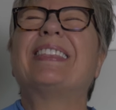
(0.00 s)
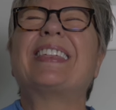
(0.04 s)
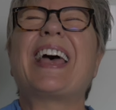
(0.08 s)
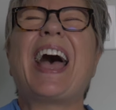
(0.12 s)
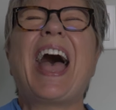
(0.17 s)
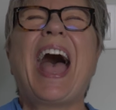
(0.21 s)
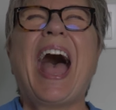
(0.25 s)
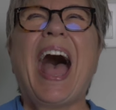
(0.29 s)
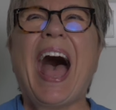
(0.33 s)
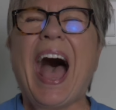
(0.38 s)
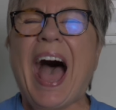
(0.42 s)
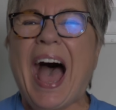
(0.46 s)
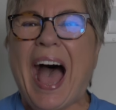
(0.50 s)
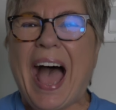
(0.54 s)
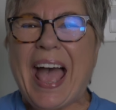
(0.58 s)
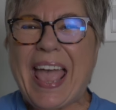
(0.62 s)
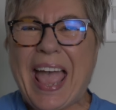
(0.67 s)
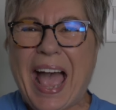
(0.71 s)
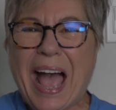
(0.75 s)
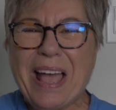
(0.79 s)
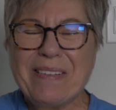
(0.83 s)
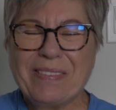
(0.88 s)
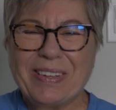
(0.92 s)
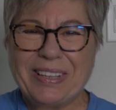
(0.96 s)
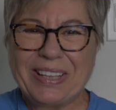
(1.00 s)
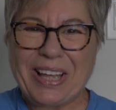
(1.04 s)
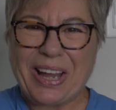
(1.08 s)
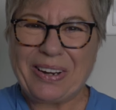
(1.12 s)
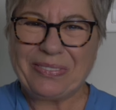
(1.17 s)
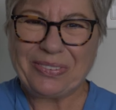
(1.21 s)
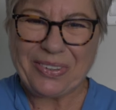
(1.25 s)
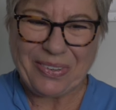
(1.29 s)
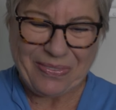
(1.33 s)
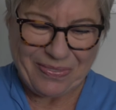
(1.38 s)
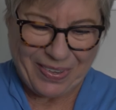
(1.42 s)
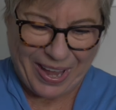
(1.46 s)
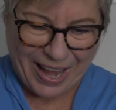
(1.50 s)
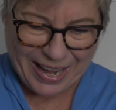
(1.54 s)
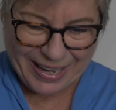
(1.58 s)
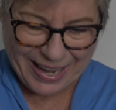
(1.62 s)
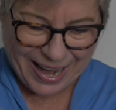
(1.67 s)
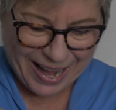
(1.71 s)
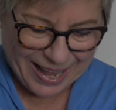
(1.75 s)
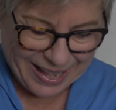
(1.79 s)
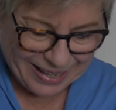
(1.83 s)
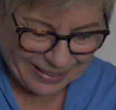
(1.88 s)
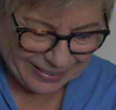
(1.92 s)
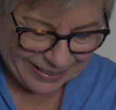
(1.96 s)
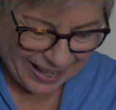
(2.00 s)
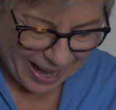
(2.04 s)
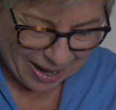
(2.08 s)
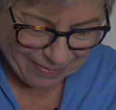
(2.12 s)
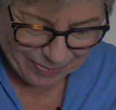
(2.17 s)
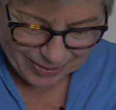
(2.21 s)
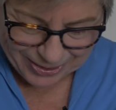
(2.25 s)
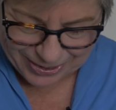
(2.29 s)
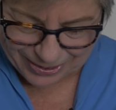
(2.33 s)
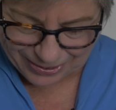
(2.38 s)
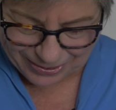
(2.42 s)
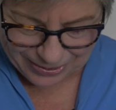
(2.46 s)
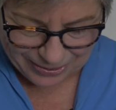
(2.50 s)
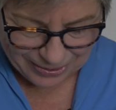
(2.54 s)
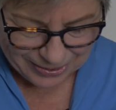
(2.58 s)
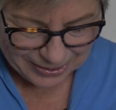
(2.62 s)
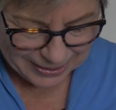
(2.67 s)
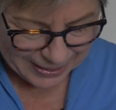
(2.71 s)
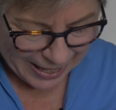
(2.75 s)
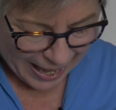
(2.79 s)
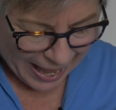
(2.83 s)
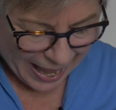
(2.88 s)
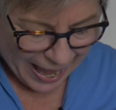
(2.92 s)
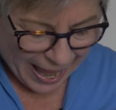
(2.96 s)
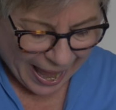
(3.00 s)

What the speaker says: Hi, I'm Claire from Van Isle Labradoodles,